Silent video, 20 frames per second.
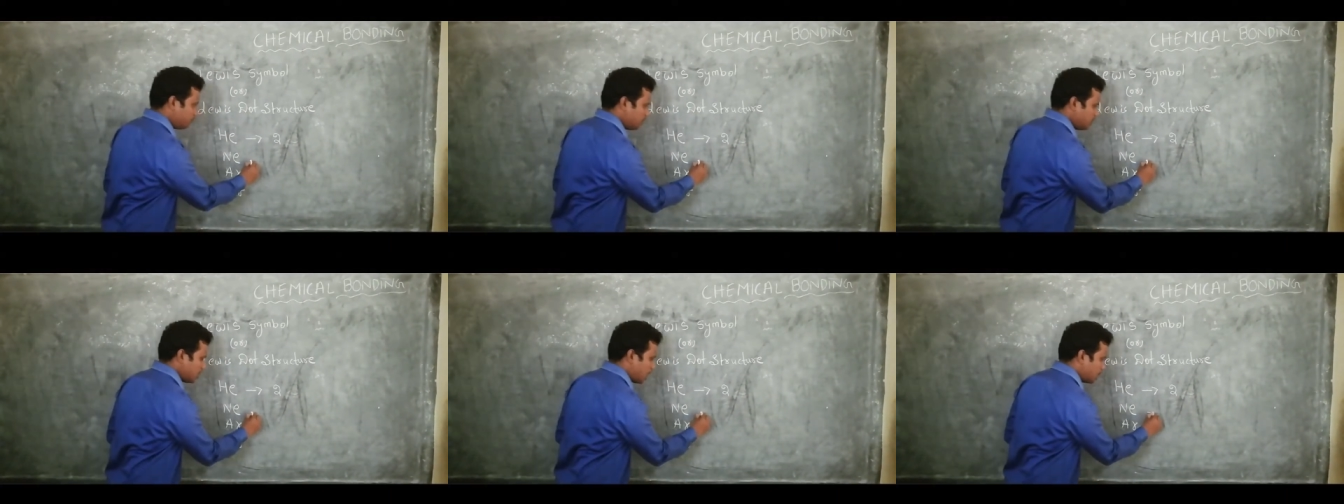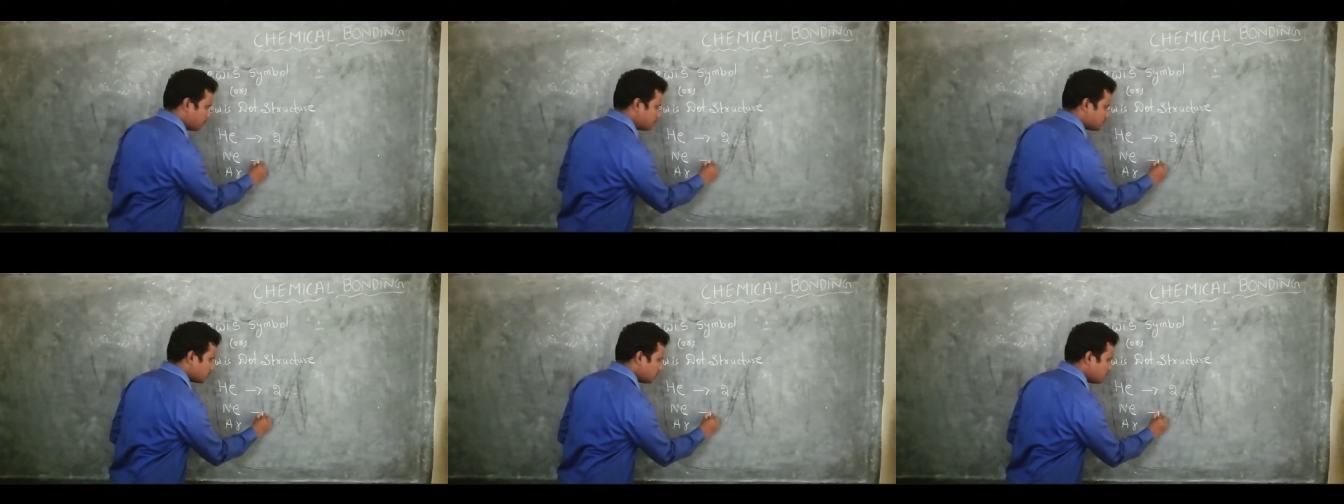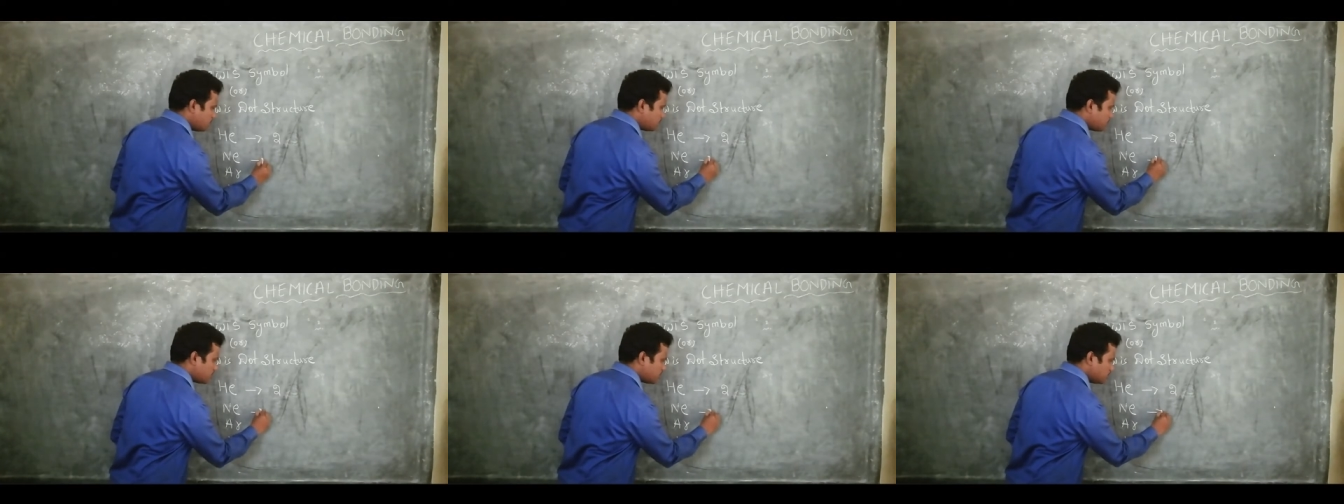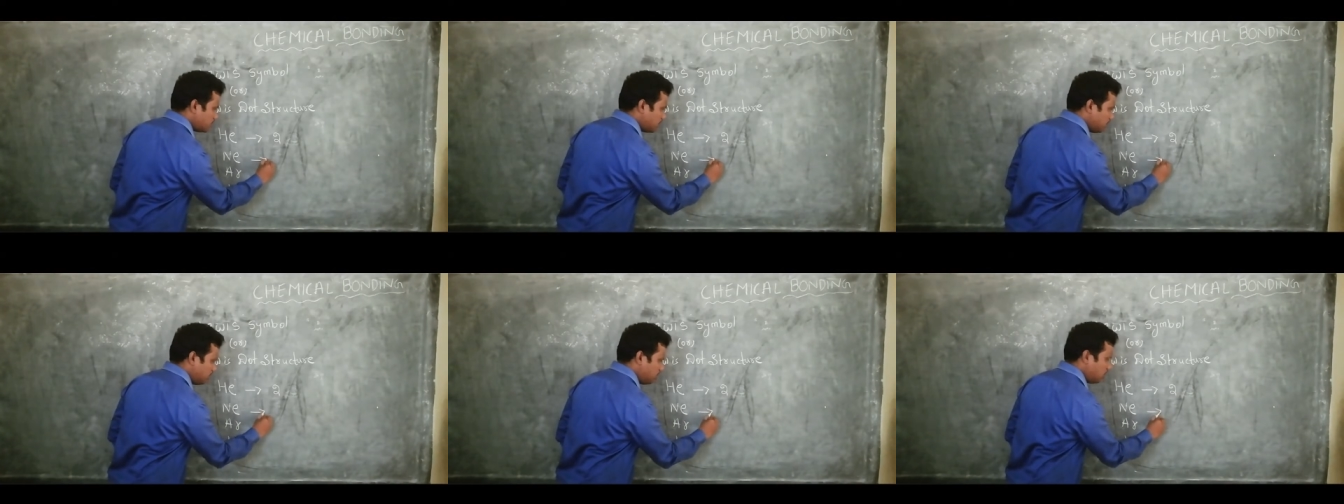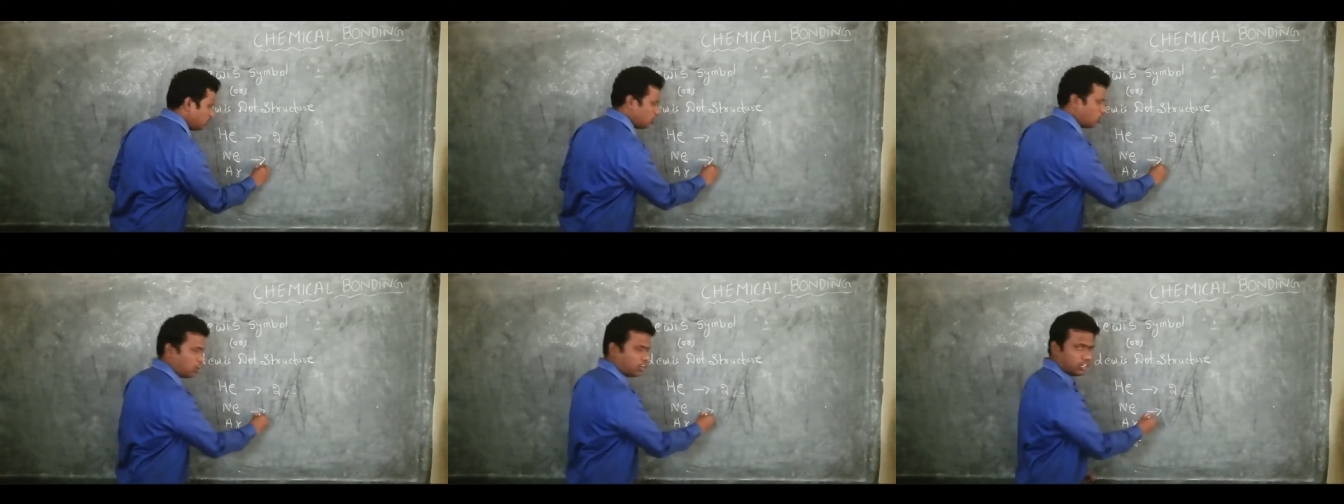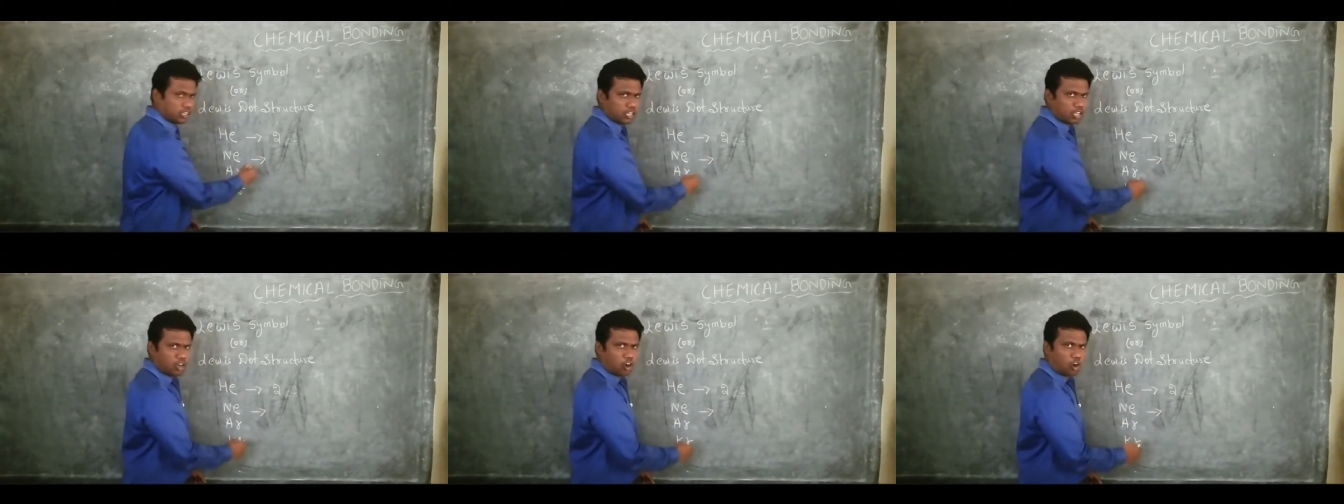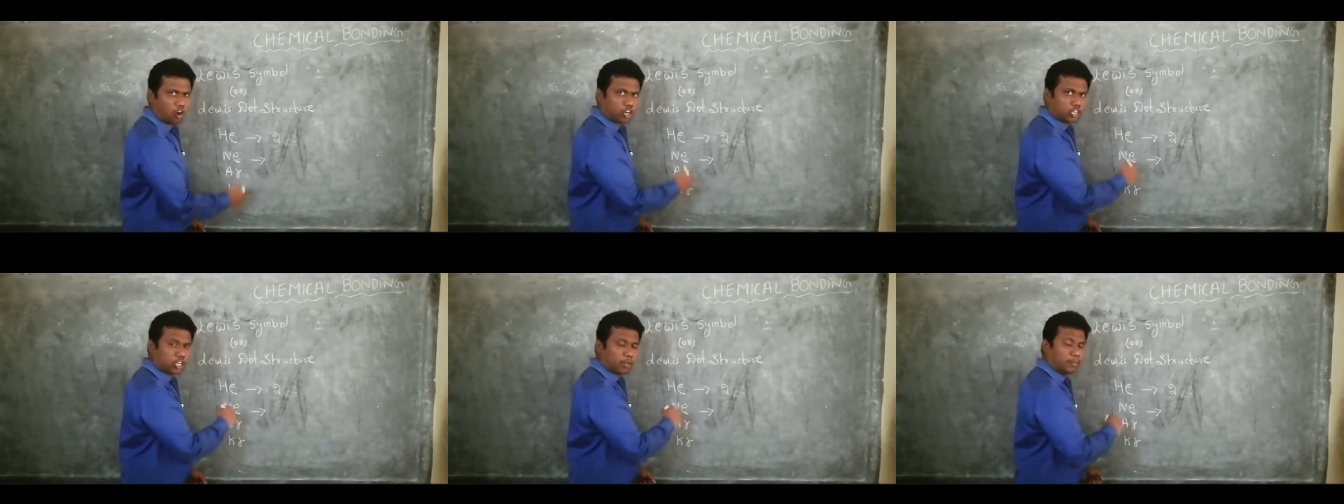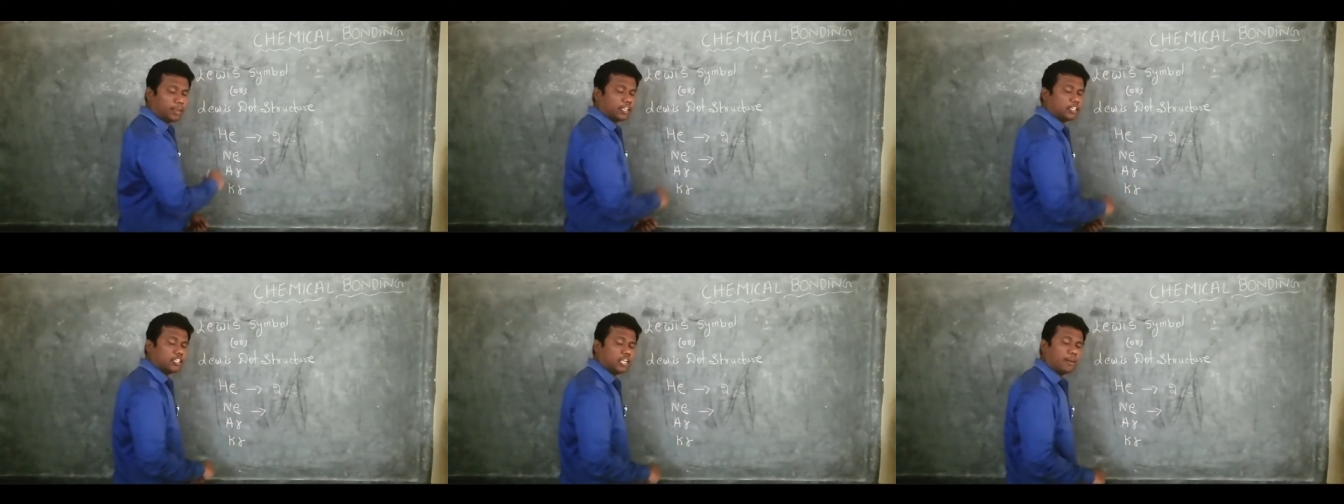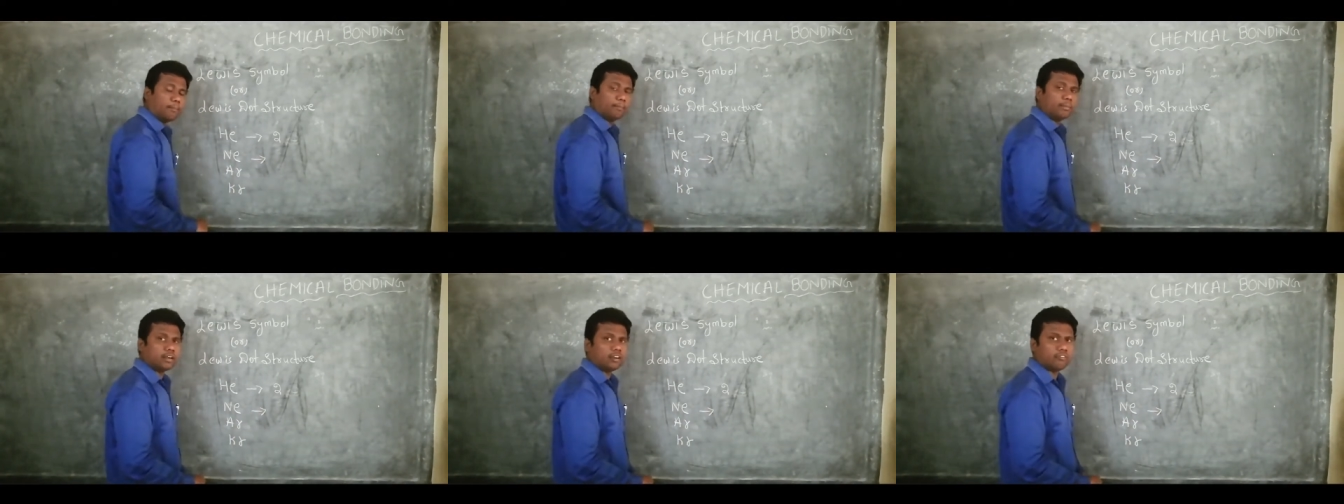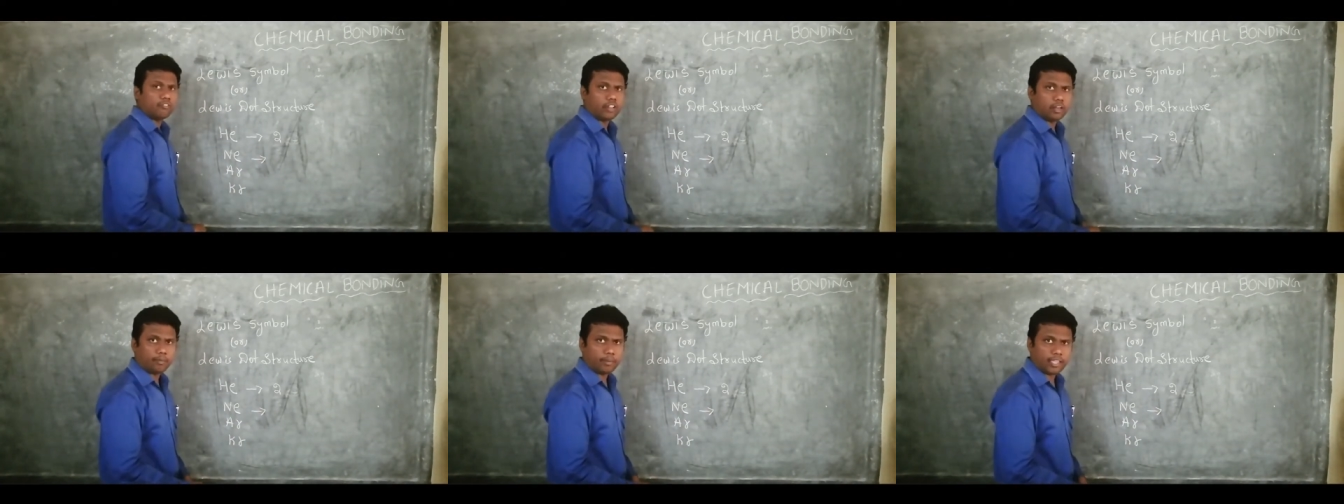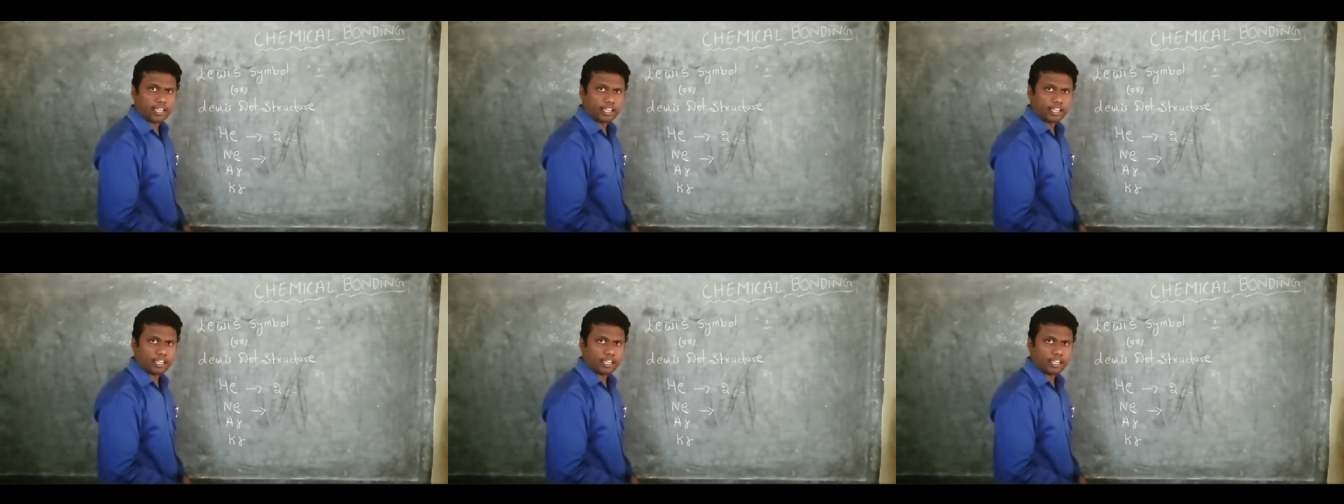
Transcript: observe for the neon atomic number will be